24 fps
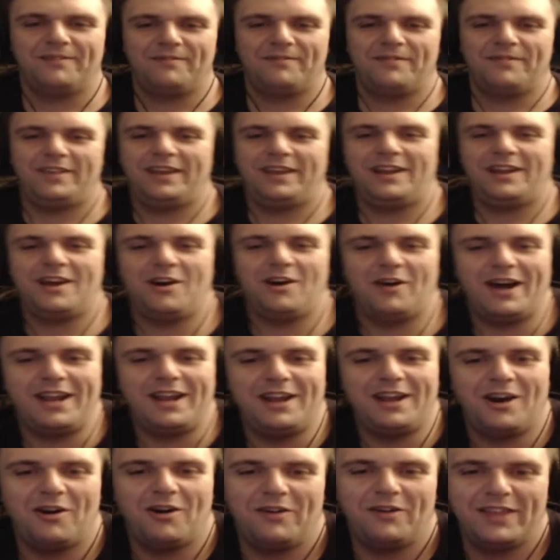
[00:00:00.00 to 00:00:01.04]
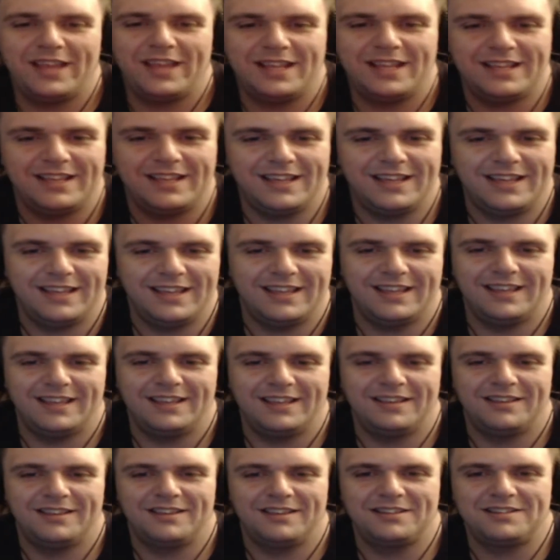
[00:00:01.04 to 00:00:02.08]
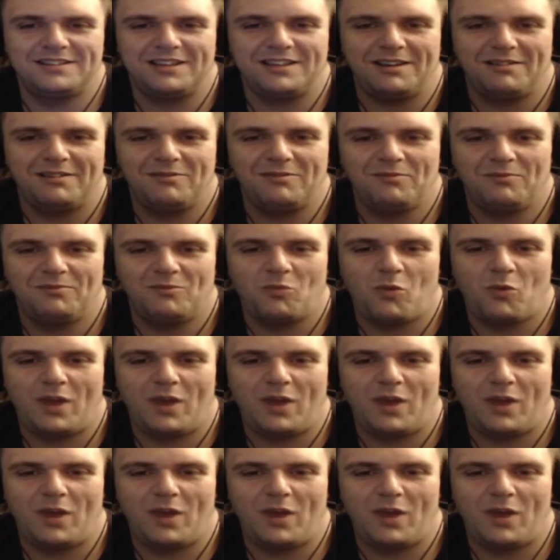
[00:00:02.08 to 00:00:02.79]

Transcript: You know, I know it. There's something